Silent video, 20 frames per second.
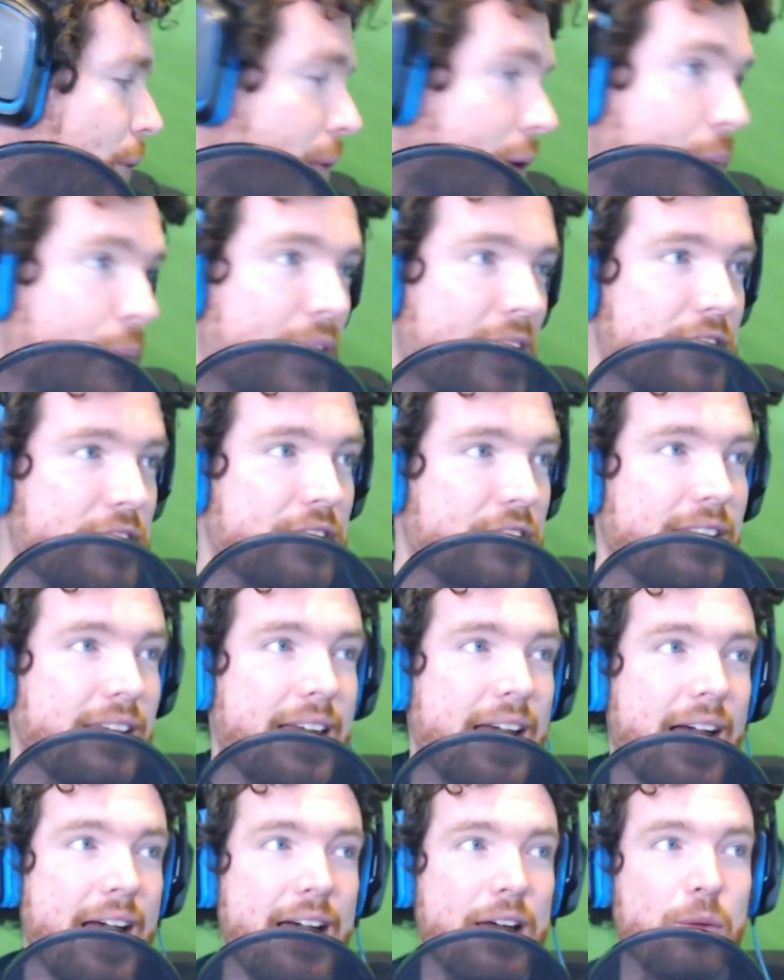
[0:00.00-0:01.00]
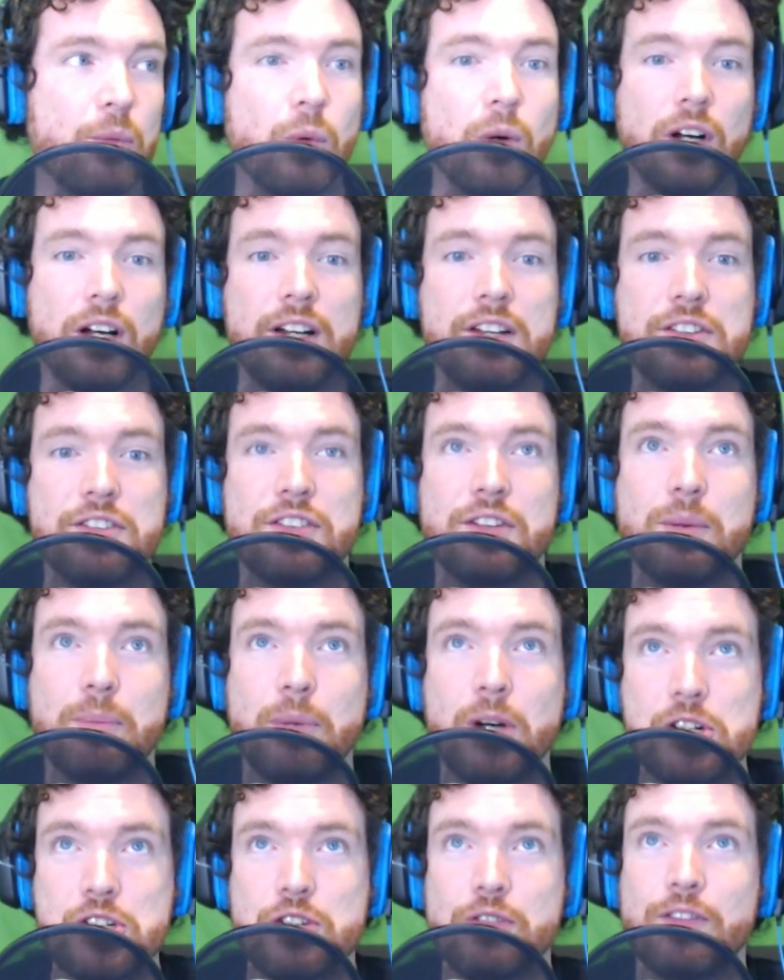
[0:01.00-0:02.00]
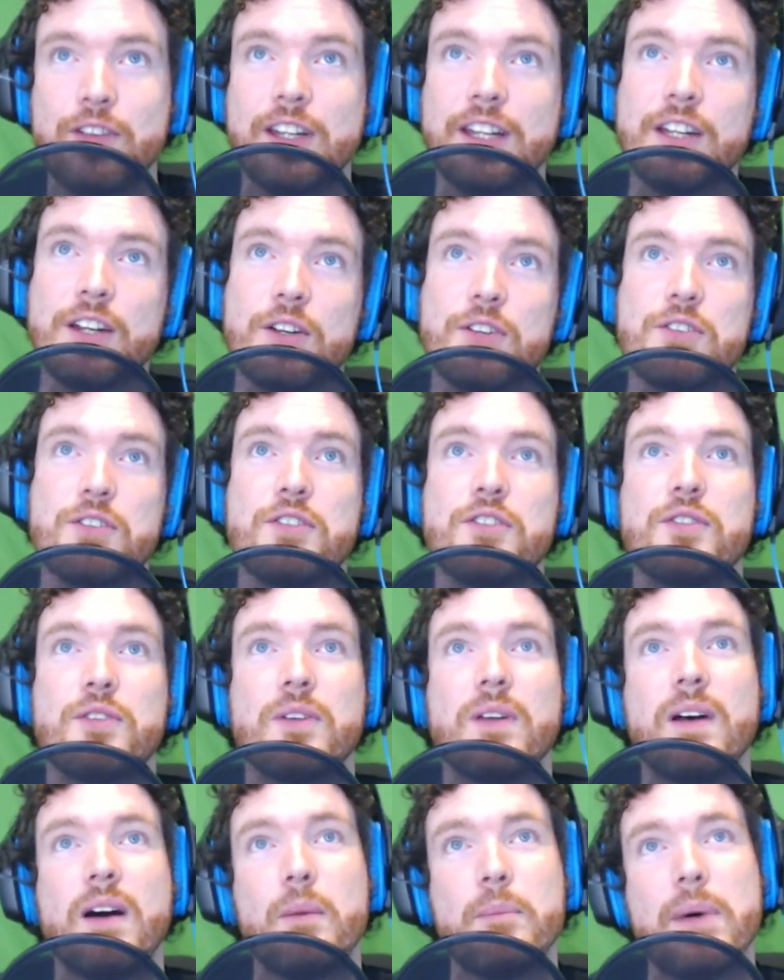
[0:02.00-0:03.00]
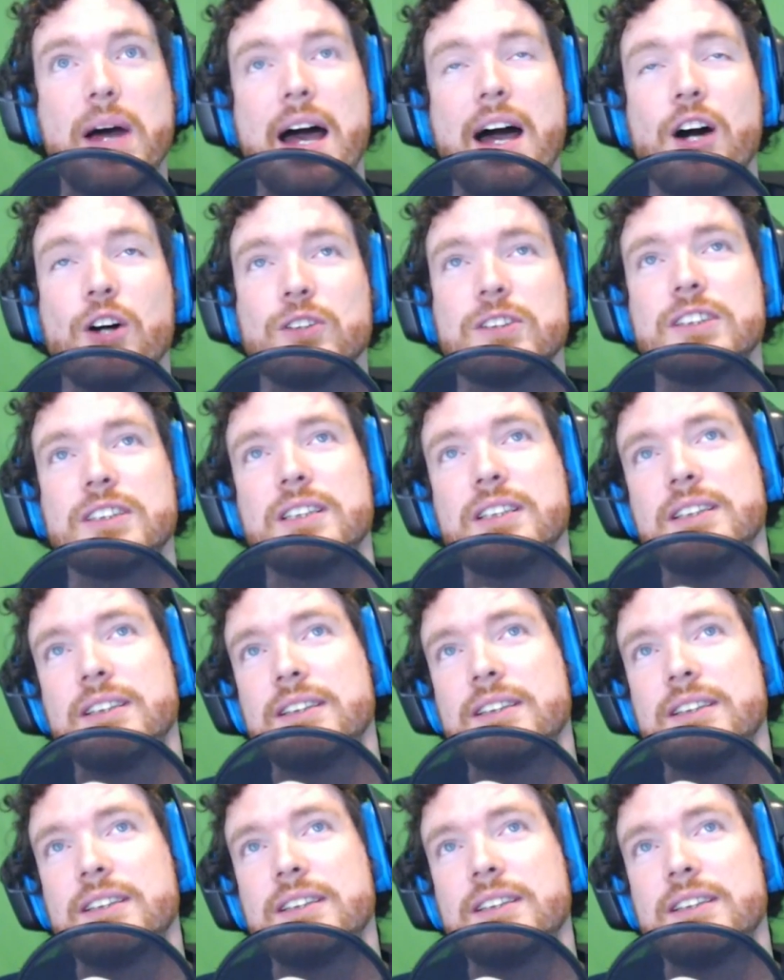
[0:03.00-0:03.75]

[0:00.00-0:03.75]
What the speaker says: what we basically had was a bunch of videos about